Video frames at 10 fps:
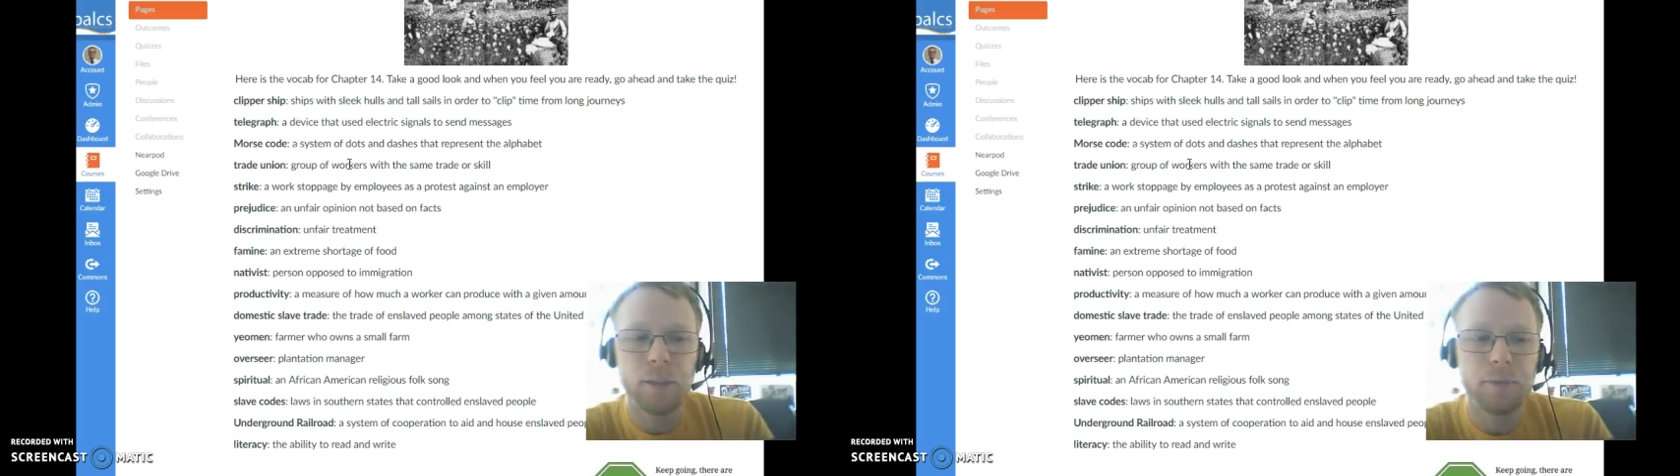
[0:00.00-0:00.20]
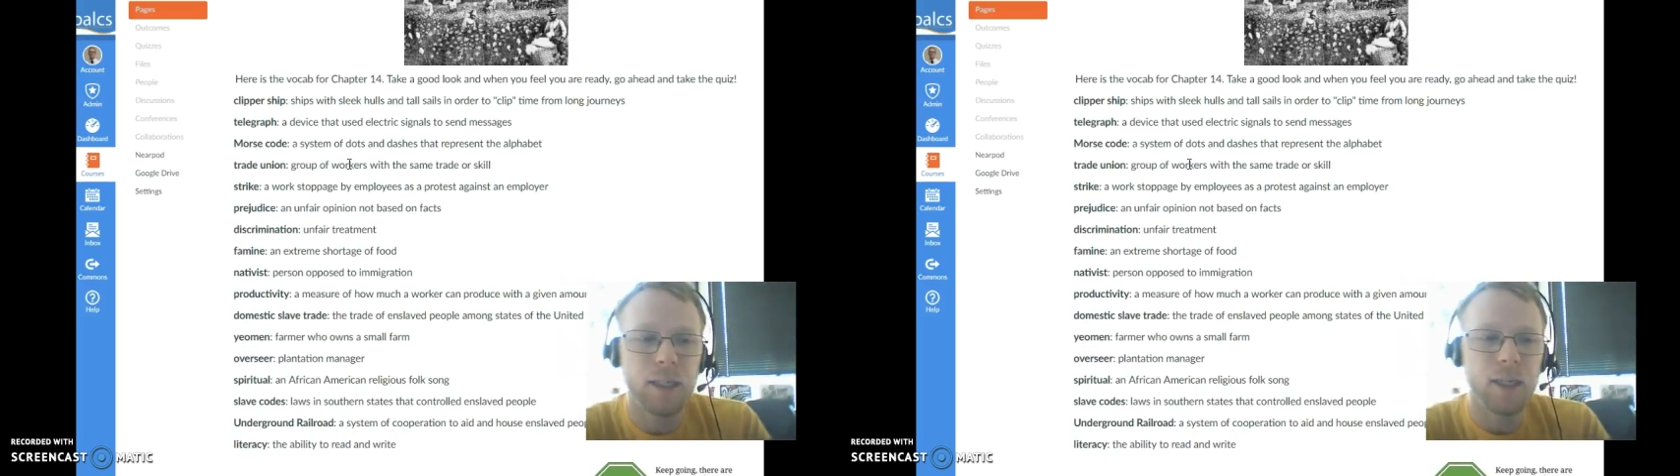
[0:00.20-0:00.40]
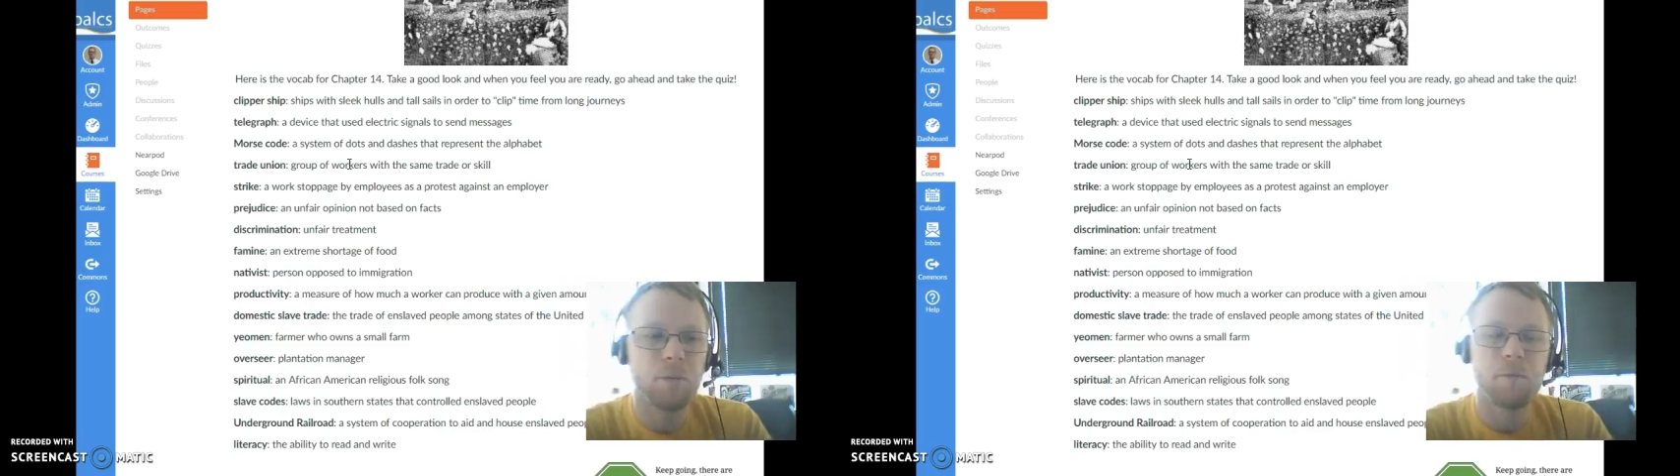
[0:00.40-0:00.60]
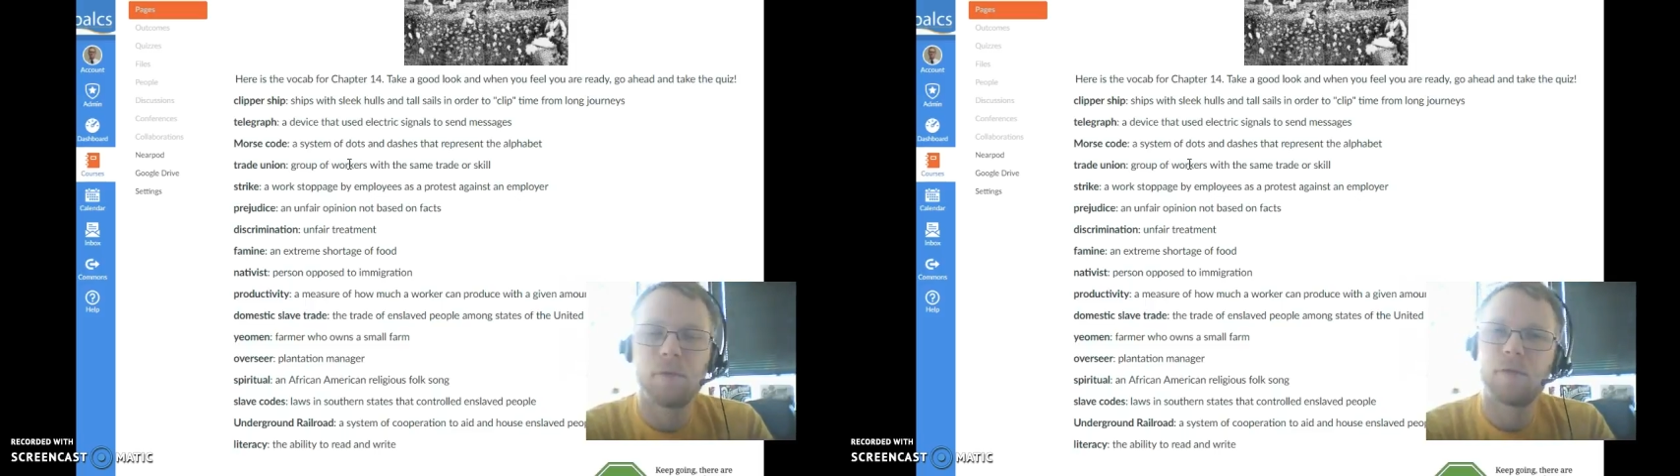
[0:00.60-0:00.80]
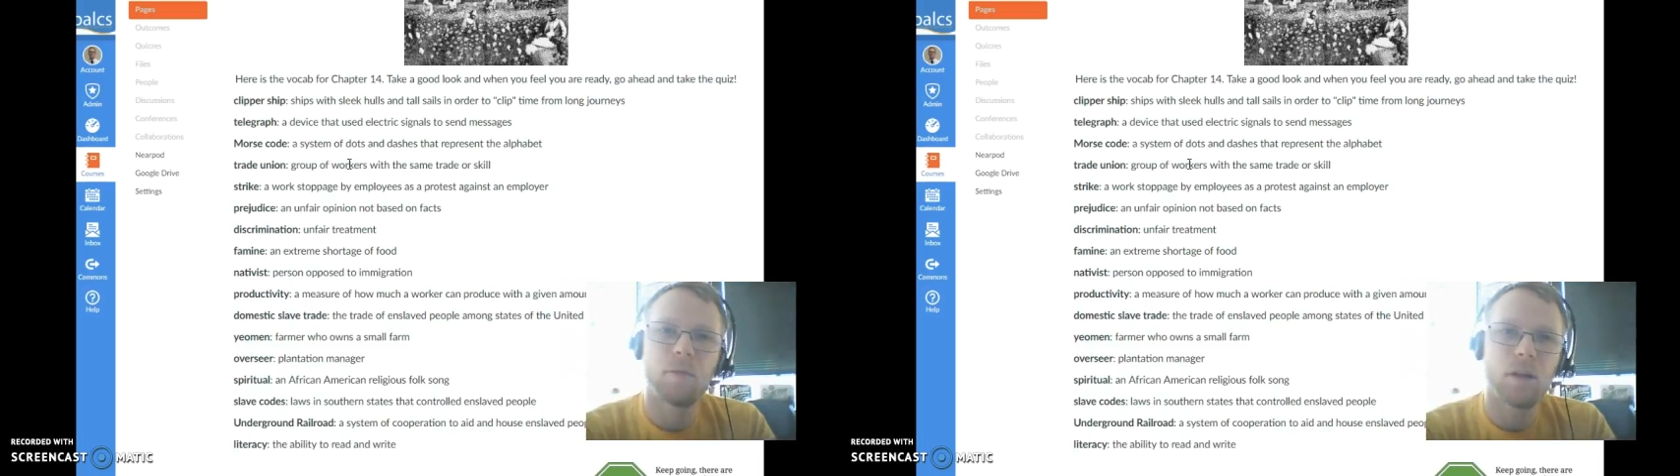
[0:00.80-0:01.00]
time
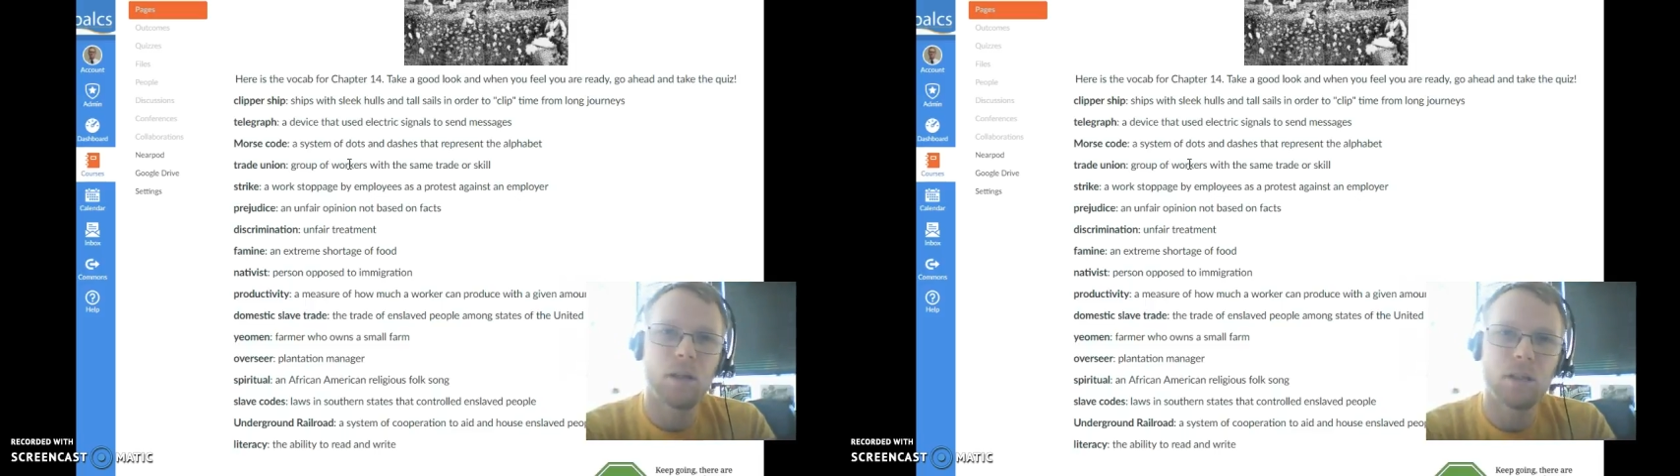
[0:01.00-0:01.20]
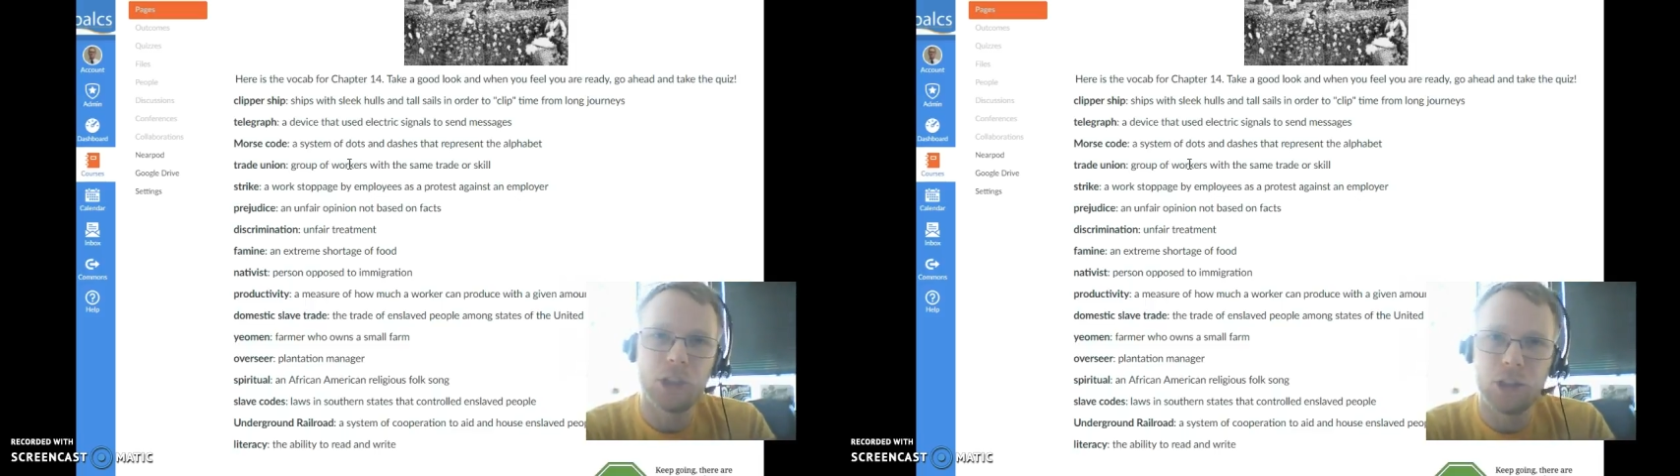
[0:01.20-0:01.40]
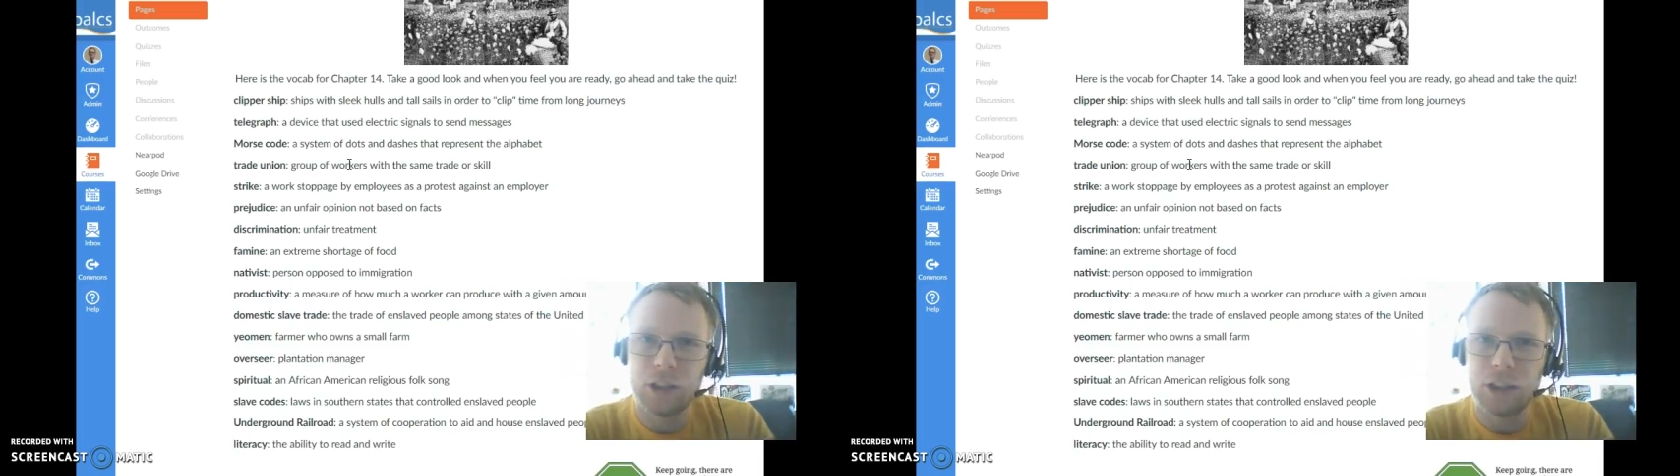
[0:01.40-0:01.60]
from long journeys.